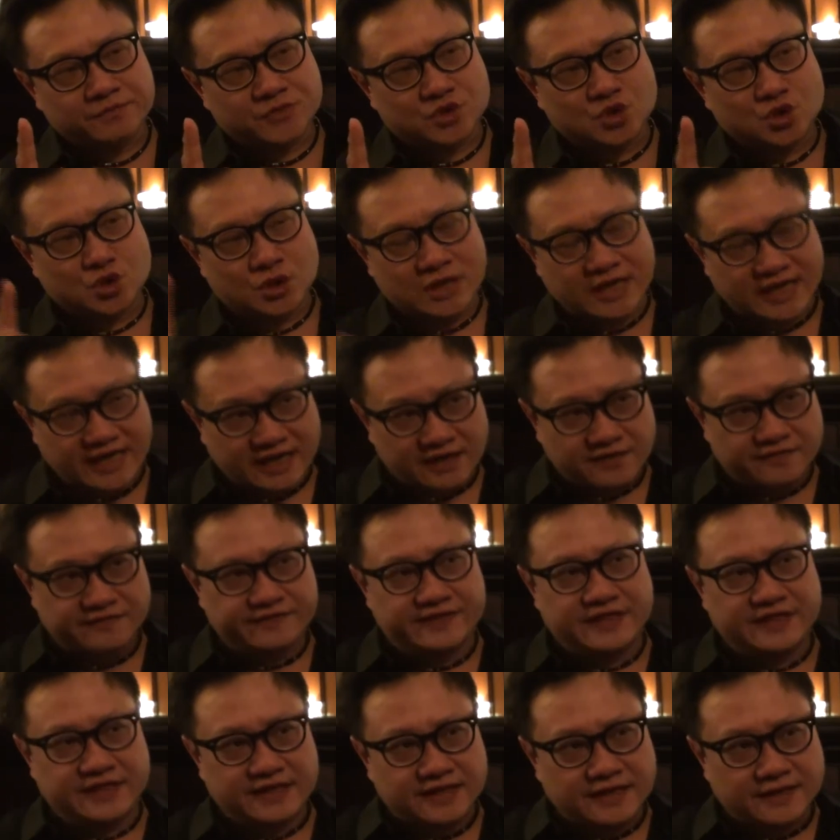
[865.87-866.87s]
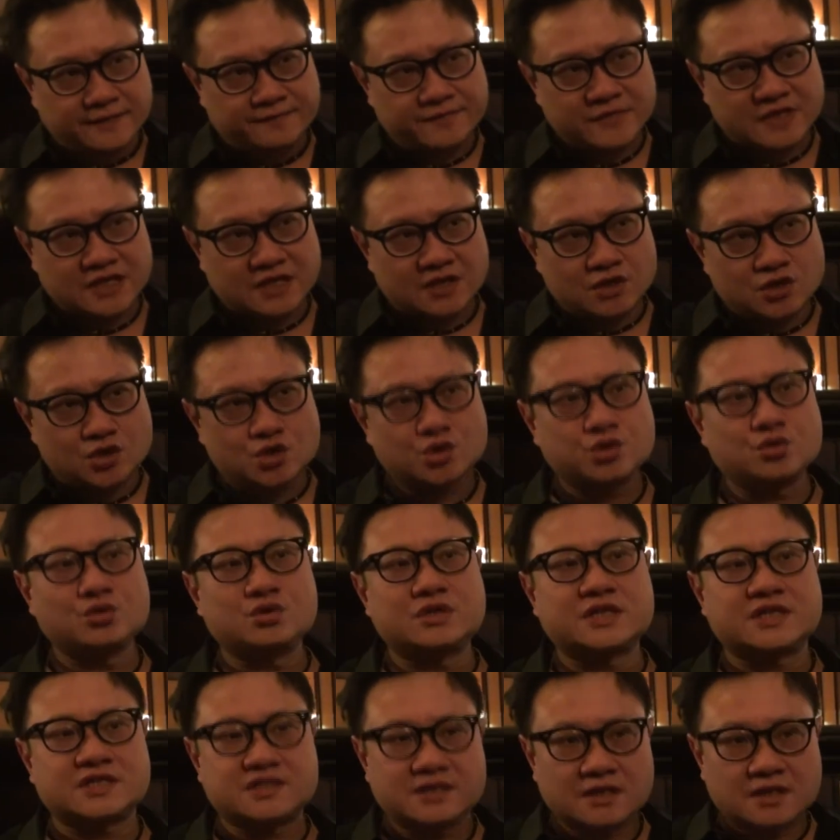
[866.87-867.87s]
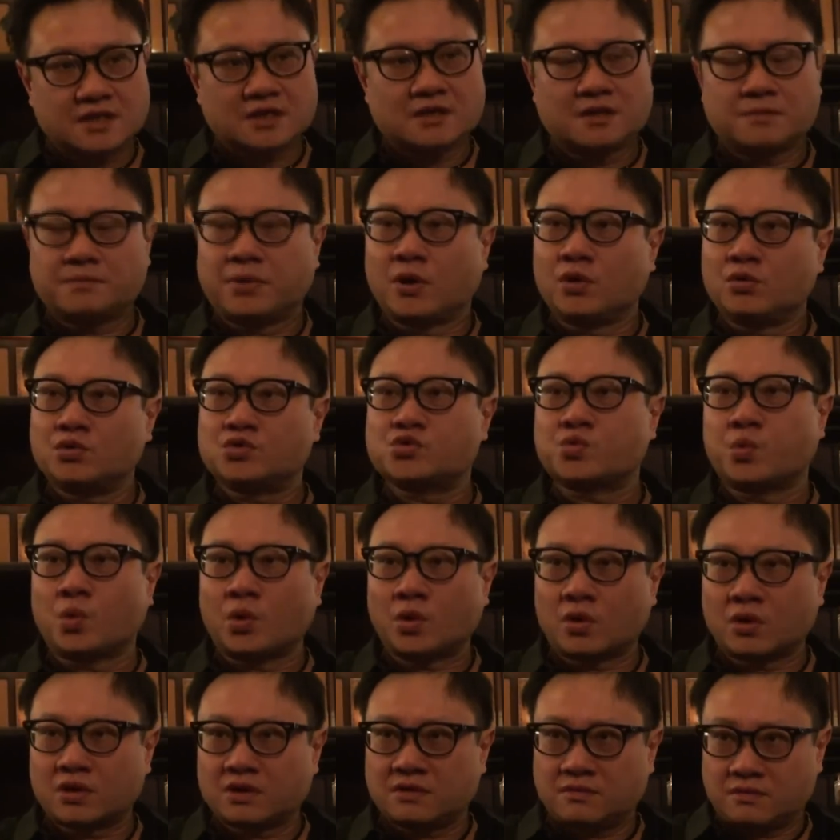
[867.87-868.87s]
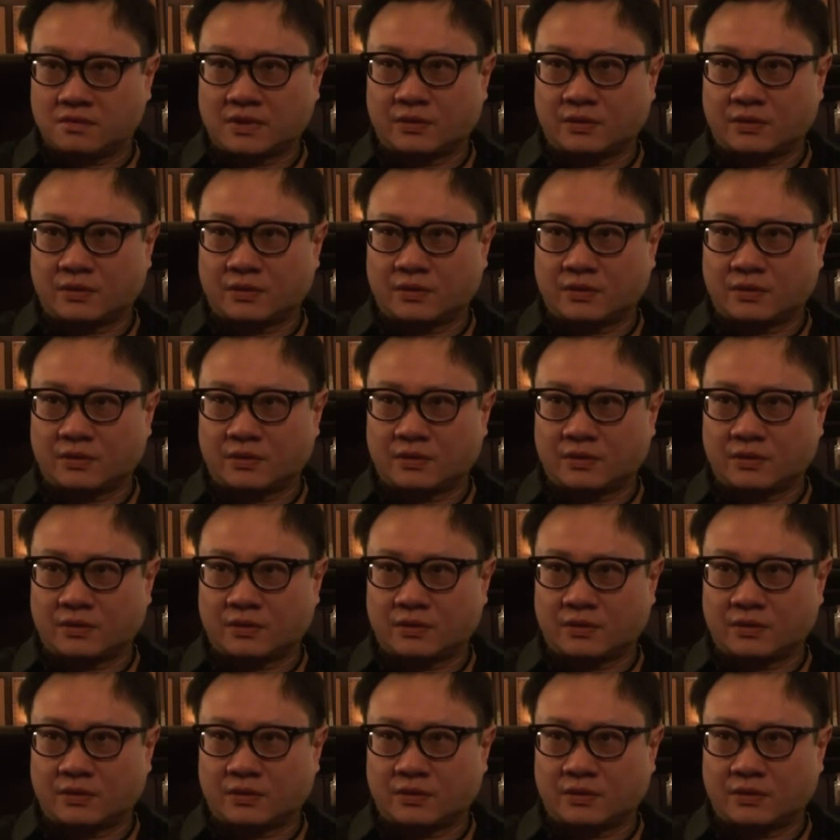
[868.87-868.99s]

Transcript: to have the 2 just post-war,